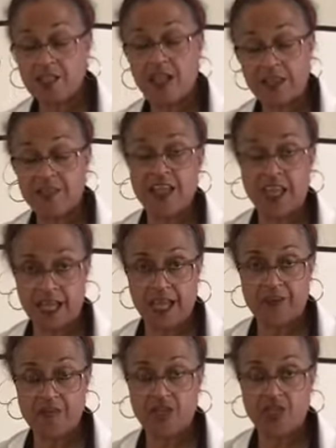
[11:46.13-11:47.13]
I think I
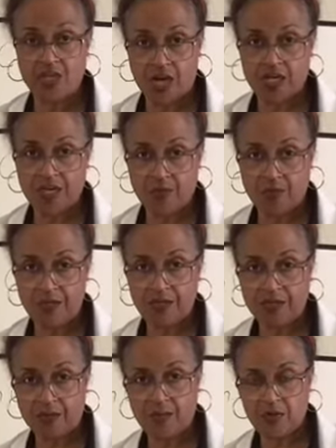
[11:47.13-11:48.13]
gave you the chart when
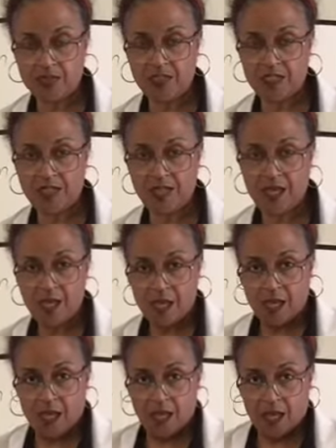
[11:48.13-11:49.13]
the person,
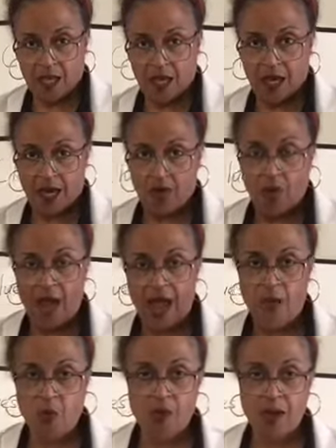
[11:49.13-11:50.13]

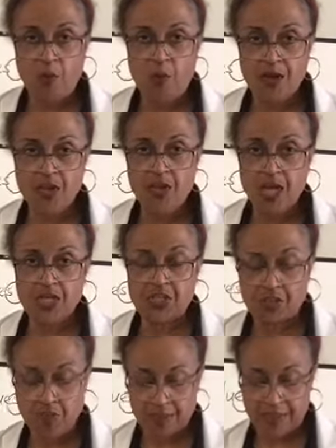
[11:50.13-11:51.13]
what are you going to
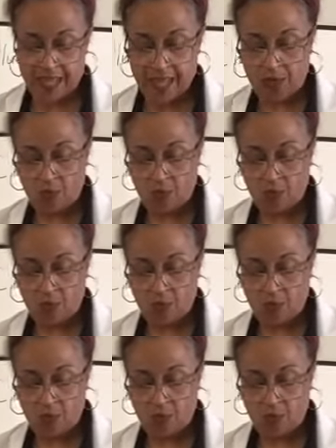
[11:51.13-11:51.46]
do with that?